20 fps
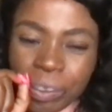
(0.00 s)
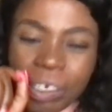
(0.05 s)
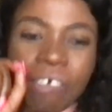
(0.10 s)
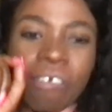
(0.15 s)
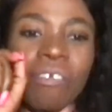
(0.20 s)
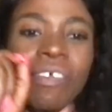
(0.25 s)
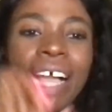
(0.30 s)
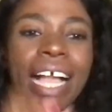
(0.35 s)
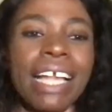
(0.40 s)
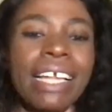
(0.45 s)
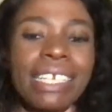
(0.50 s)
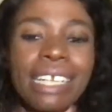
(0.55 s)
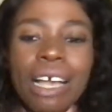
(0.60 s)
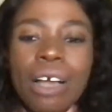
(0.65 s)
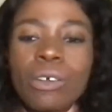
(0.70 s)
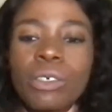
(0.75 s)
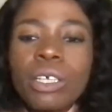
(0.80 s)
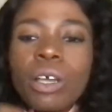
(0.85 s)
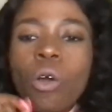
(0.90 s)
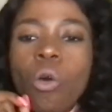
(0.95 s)
find
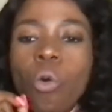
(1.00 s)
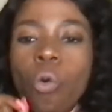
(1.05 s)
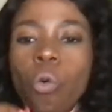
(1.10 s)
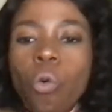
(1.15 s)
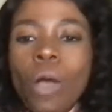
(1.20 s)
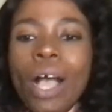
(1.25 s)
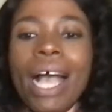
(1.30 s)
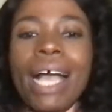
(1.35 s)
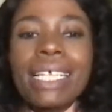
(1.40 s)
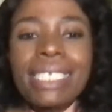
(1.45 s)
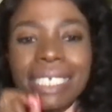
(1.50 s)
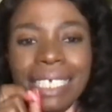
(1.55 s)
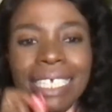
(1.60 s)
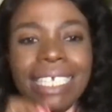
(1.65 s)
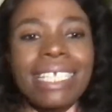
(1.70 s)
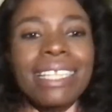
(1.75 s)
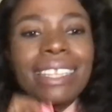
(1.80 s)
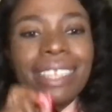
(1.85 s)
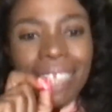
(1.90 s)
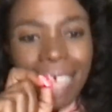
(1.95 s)
out what
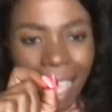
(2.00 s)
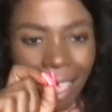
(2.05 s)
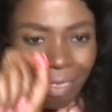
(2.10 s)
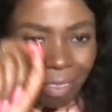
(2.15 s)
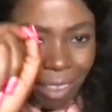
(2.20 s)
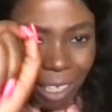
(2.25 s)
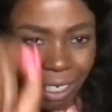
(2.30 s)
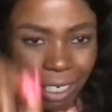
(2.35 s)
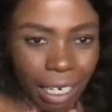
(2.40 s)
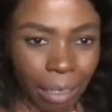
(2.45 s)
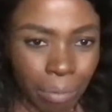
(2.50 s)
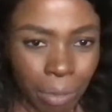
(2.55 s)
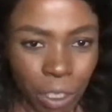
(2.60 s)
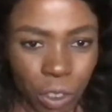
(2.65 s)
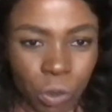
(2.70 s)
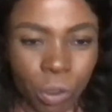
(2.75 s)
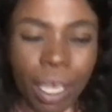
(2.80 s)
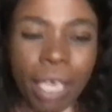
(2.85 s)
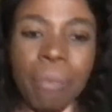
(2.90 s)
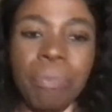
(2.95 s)
in that thing that
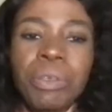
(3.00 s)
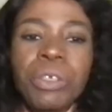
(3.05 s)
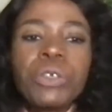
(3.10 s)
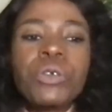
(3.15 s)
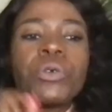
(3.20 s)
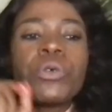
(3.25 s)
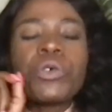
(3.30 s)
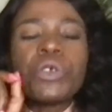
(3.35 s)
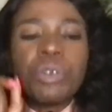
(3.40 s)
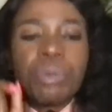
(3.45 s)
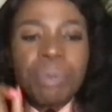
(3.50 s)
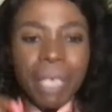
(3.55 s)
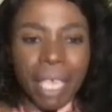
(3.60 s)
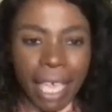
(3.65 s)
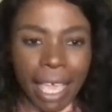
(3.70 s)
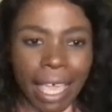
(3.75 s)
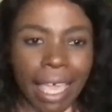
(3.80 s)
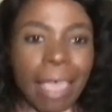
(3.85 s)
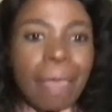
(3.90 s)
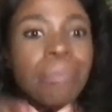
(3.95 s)
makes you happy, you will be
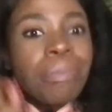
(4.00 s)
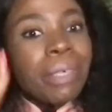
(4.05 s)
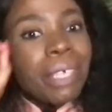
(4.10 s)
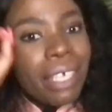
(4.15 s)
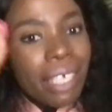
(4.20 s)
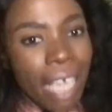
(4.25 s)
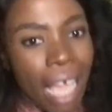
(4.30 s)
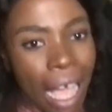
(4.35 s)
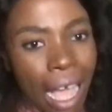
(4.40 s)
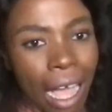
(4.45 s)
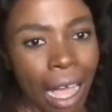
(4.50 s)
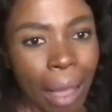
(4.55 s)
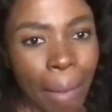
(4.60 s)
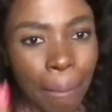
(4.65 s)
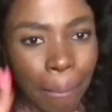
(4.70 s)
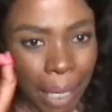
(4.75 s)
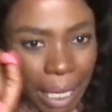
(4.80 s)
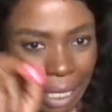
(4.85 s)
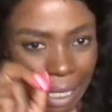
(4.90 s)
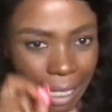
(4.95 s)
happier
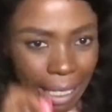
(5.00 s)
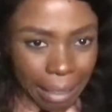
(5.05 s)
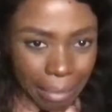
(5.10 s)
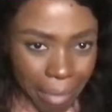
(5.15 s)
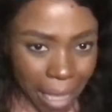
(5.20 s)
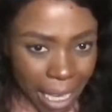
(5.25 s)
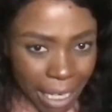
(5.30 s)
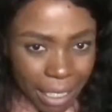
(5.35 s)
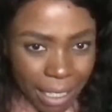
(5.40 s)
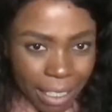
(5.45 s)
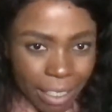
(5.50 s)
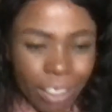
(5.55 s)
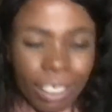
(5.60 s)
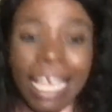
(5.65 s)
making money.